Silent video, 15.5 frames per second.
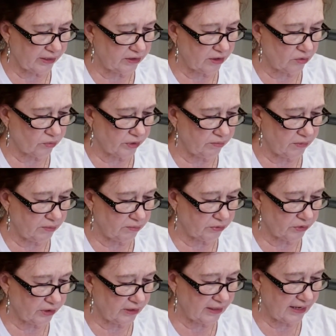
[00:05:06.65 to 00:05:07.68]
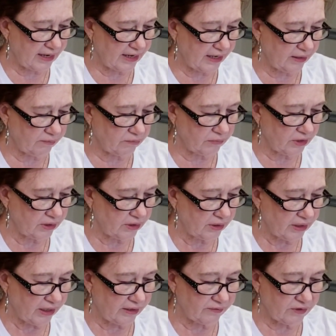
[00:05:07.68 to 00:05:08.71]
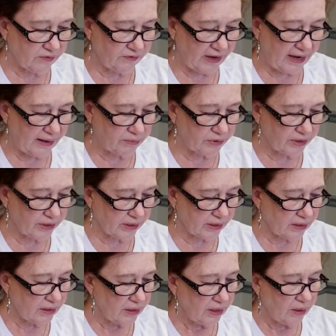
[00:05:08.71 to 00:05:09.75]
I don't remember the name of the fabric,